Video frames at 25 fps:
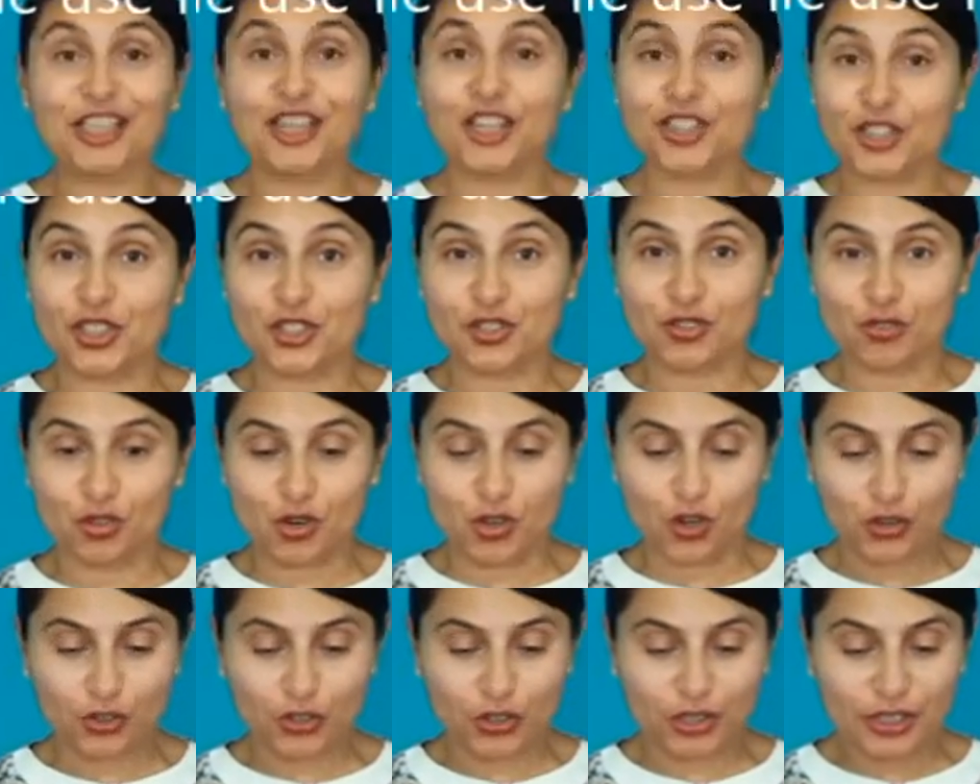a
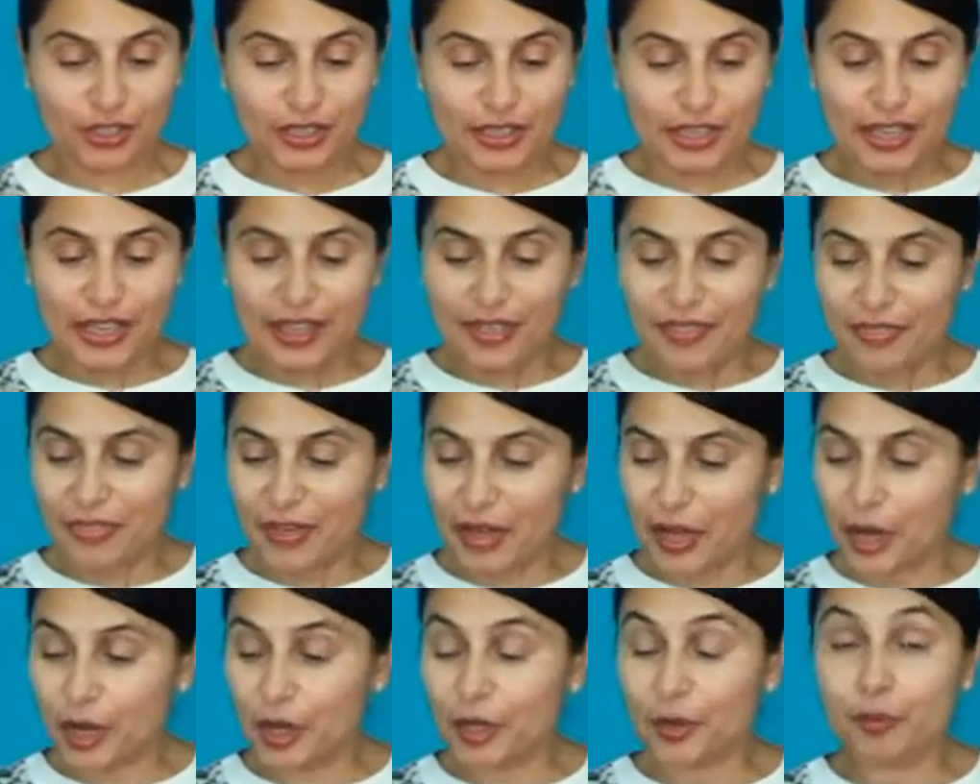sarong
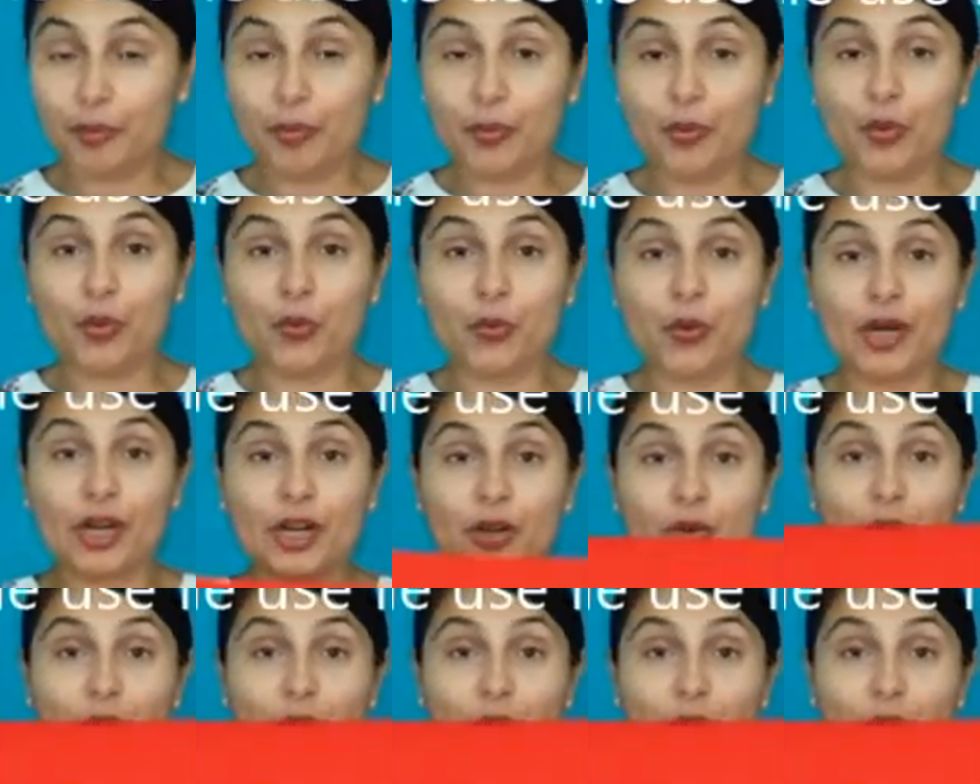that I bought when I